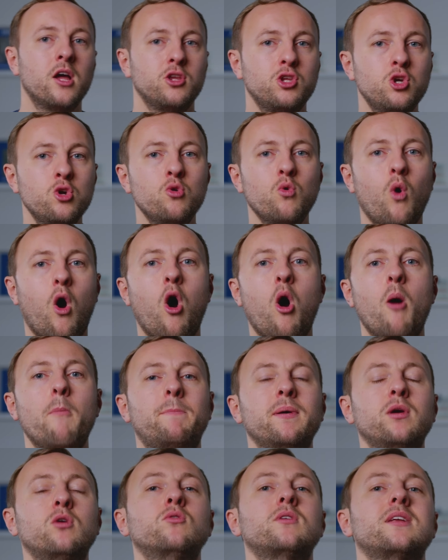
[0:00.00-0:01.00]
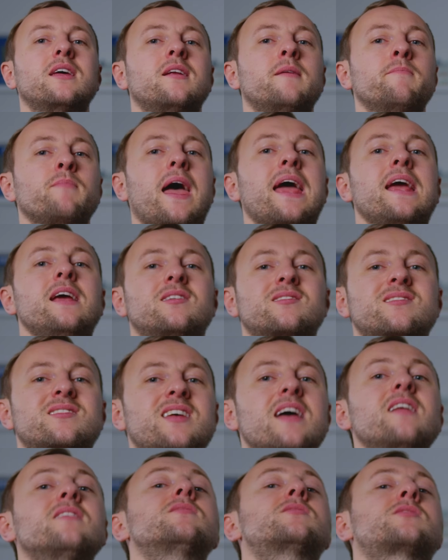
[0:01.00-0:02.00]
you are building a
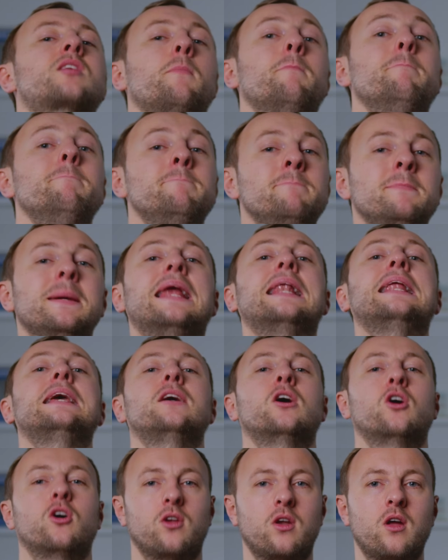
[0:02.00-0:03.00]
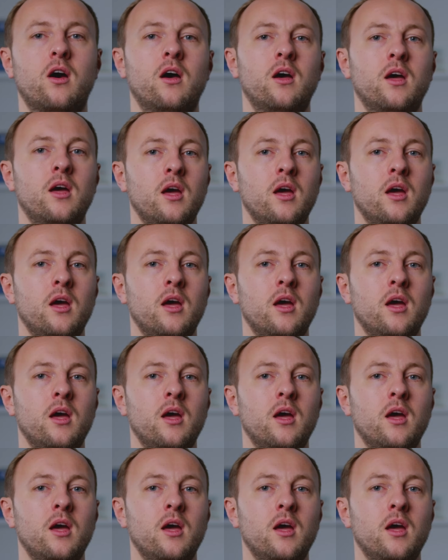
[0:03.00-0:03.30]
centimillion